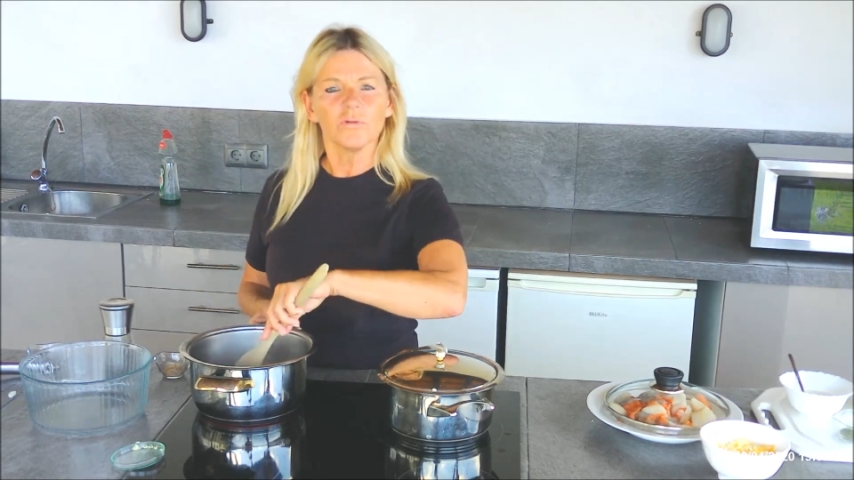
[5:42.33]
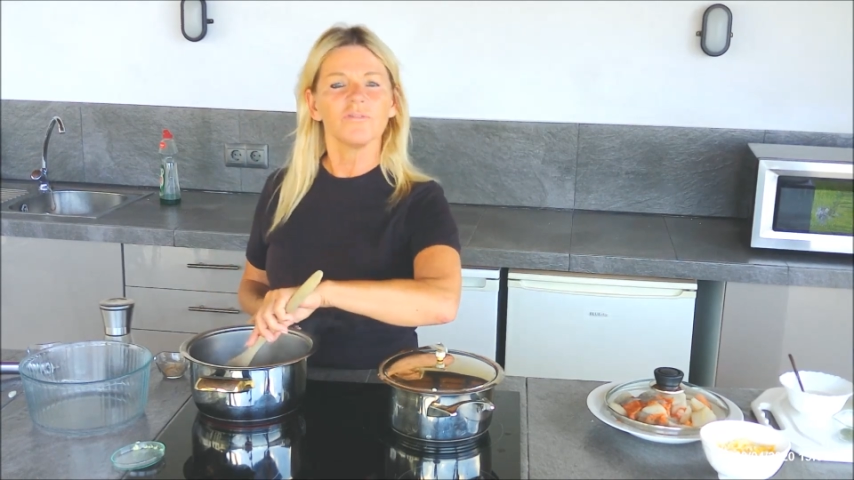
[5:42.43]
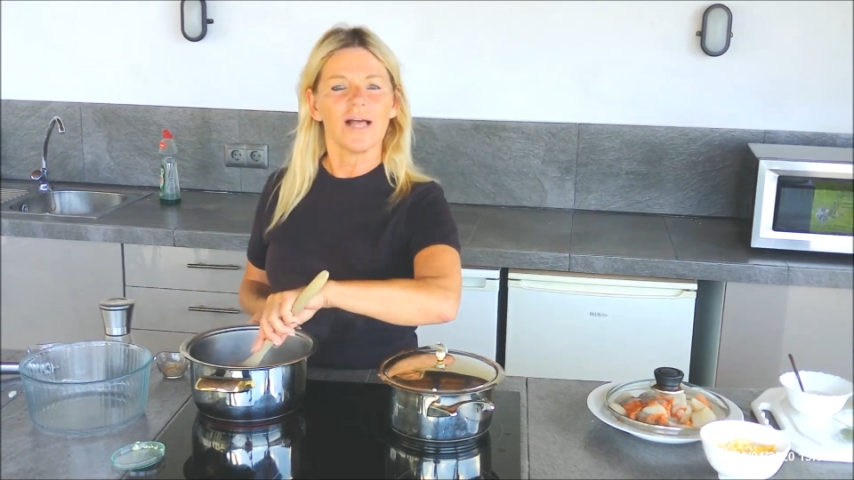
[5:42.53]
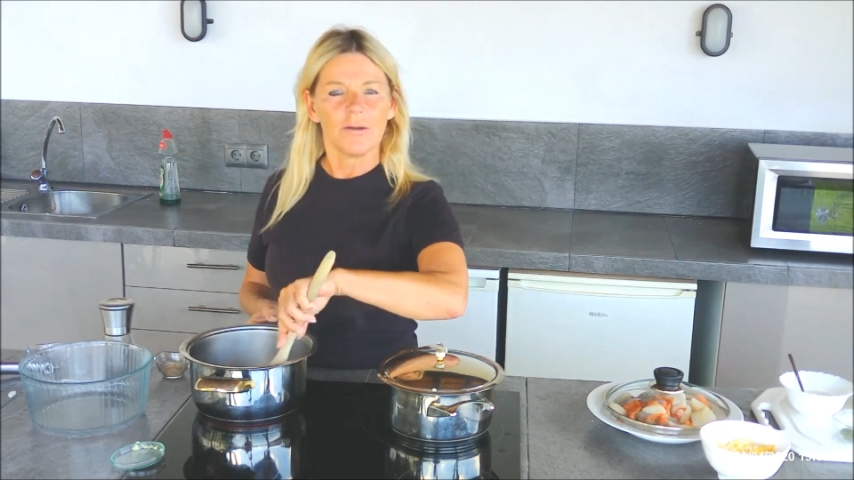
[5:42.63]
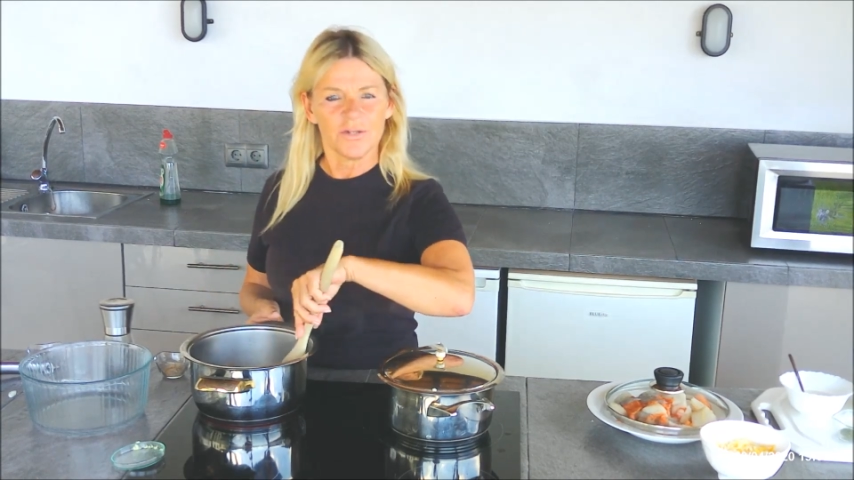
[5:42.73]

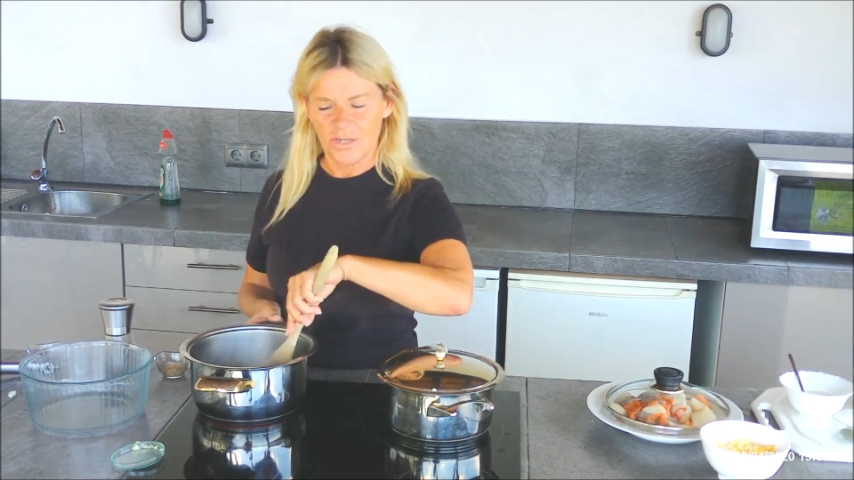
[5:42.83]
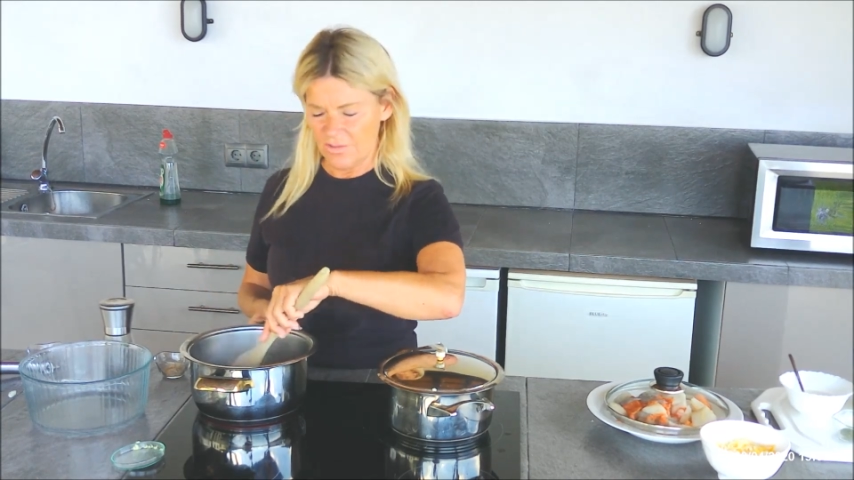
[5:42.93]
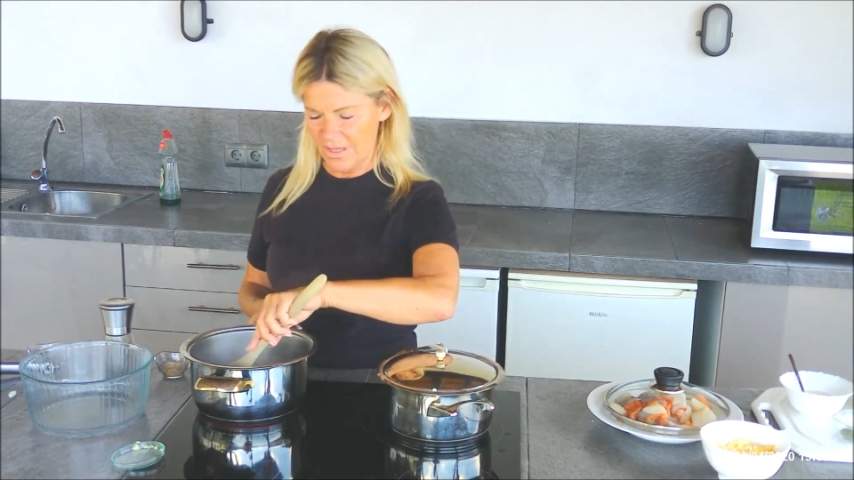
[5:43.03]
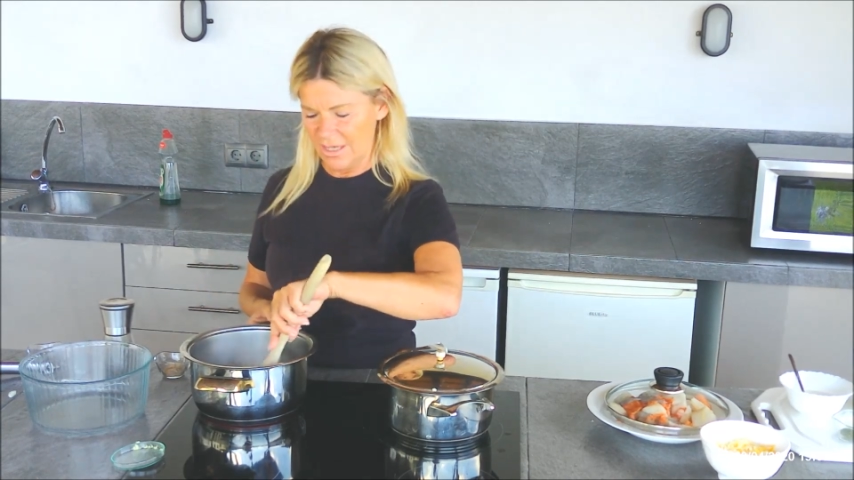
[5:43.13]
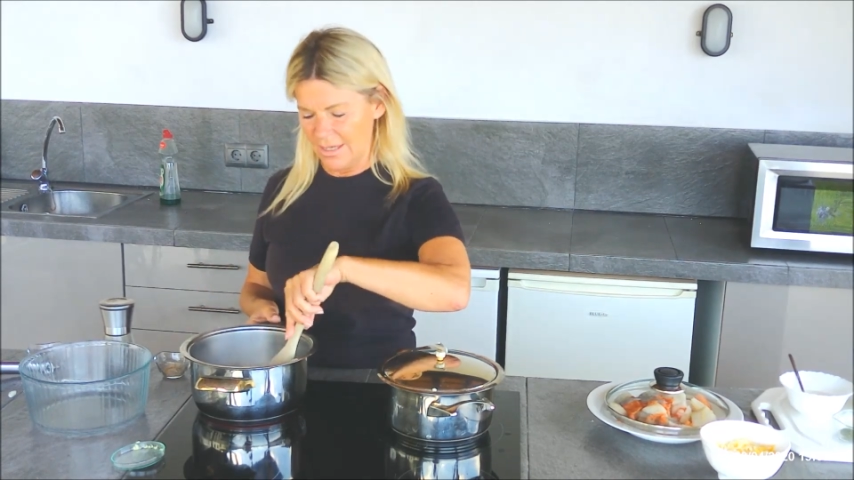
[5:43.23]
flour to
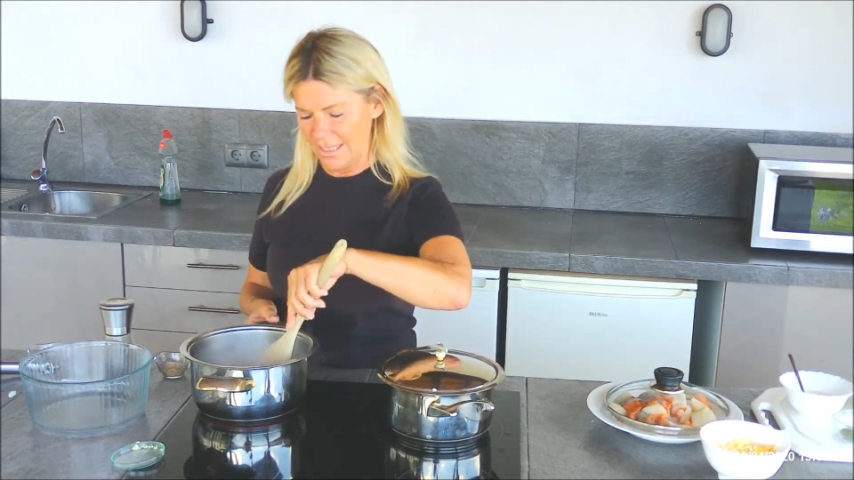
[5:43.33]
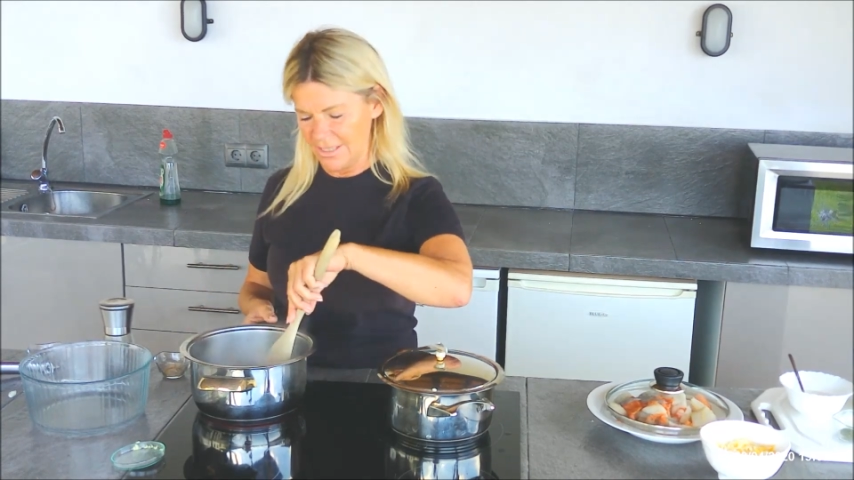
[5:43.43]
thicken it,